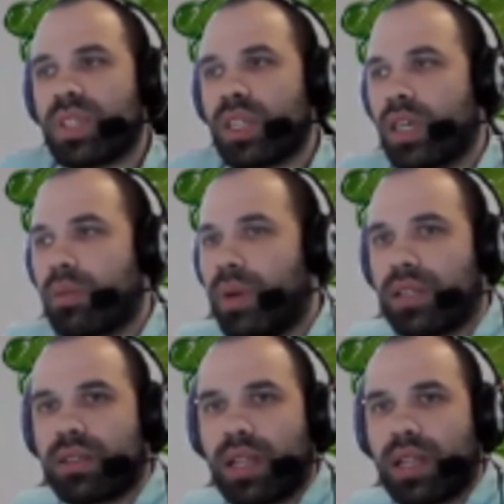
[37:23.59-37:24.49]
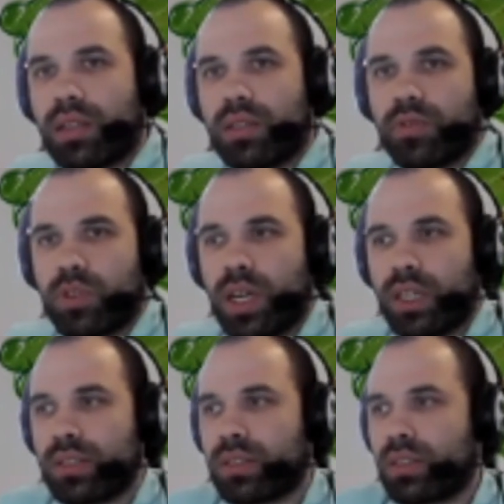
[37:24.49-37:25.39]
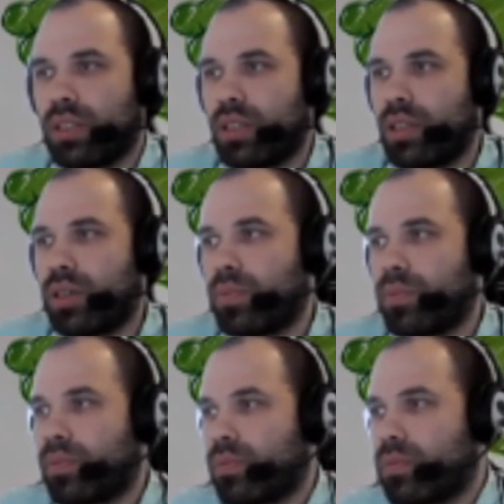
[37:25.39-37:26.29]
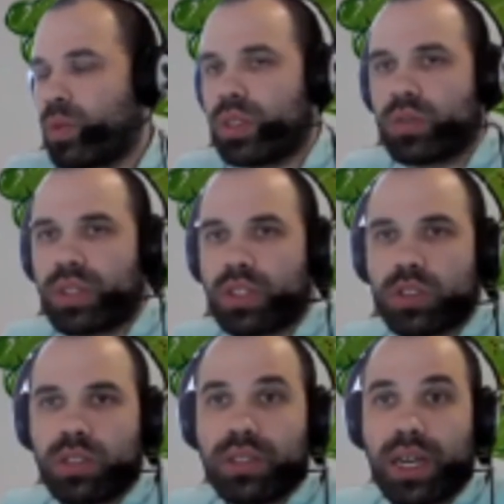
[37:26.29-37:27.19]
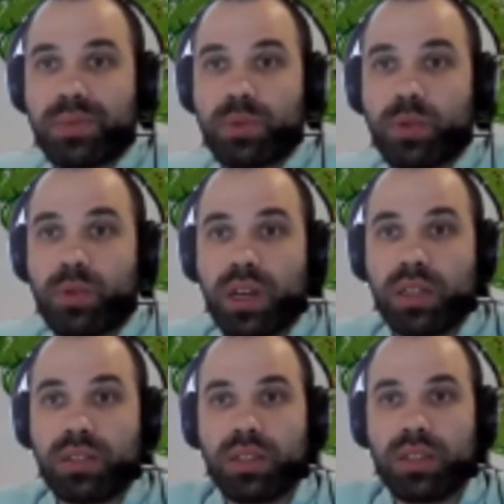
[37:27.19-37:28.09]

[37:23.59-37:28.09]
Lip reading: But luckily for us, Windows actually does provide